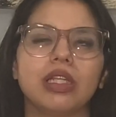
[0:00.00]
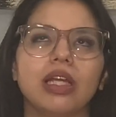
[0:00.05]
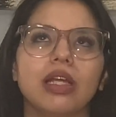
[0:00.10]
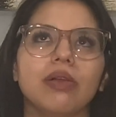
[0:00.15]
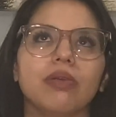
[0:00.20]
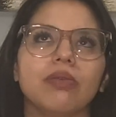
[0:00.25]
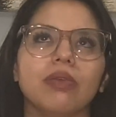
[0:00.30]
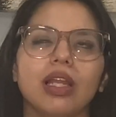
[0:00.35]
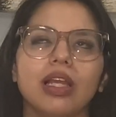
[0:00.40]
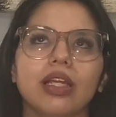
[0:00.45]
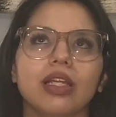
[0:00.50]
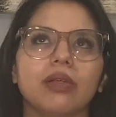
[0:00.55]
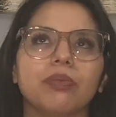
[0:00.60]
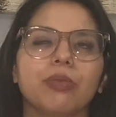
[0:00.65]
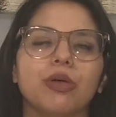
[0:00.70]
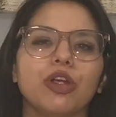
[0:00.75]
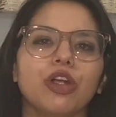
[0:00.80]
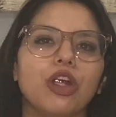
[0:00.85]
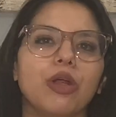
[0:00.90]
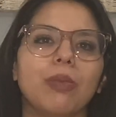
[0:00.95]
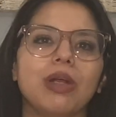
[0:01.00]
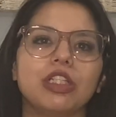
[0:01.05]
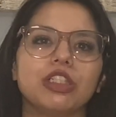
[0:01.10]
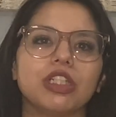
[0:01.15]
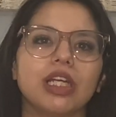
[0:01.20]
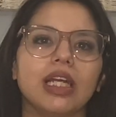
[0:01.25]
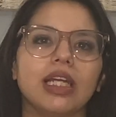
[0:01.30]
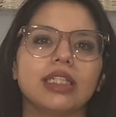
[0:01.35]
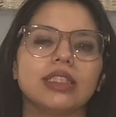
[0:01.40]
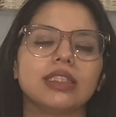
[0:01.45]
They like put her on my
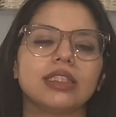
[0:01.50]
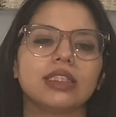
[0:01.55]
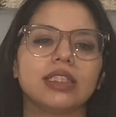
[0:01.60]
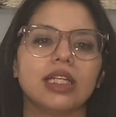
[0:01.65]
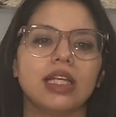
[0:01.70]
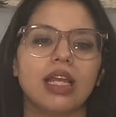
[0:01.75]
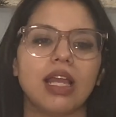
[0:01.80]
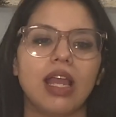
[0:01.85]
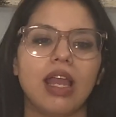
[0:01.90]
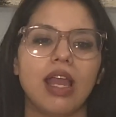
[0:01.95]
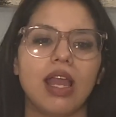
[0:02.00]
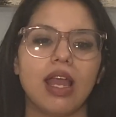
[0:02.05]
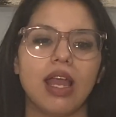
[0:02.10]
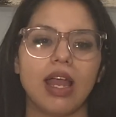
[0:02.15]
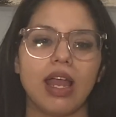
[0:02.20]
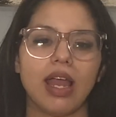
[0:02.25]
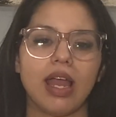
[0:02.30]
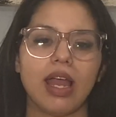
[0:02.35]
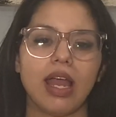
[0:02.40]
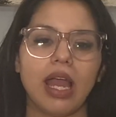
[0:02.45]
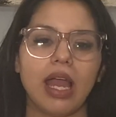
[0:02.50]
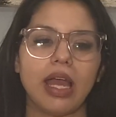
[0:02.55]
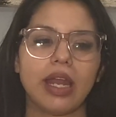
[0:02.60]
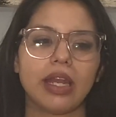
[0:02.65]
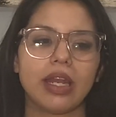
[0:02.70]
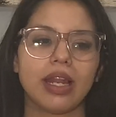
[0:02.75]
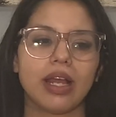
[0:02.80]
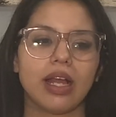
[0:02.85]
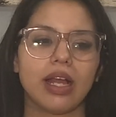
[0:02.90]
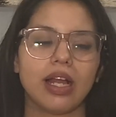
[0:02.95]
chest,
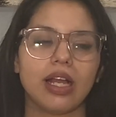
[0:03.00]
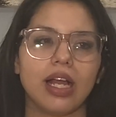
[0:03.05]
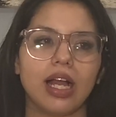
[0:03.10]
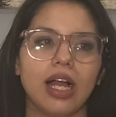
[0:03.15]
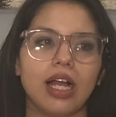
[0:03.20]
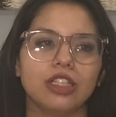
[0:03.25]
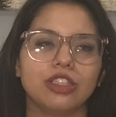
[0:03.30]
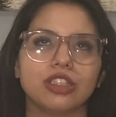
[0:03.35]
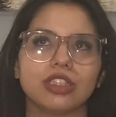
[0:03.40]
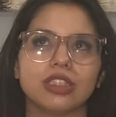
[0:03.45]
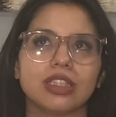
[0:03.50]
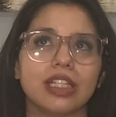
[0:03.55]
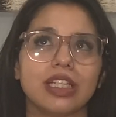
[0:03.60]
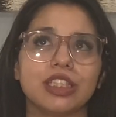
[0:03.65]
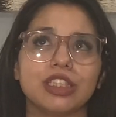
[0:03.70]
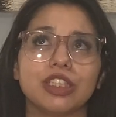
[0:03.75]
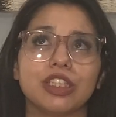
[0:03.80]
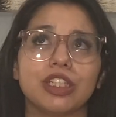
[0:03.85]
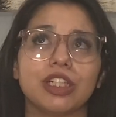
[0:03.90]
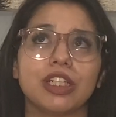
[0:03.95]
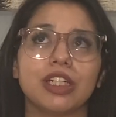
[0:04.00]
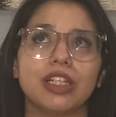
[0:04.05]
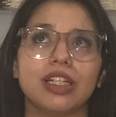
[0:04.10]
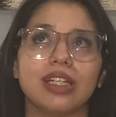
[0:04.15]
and I just kiss her.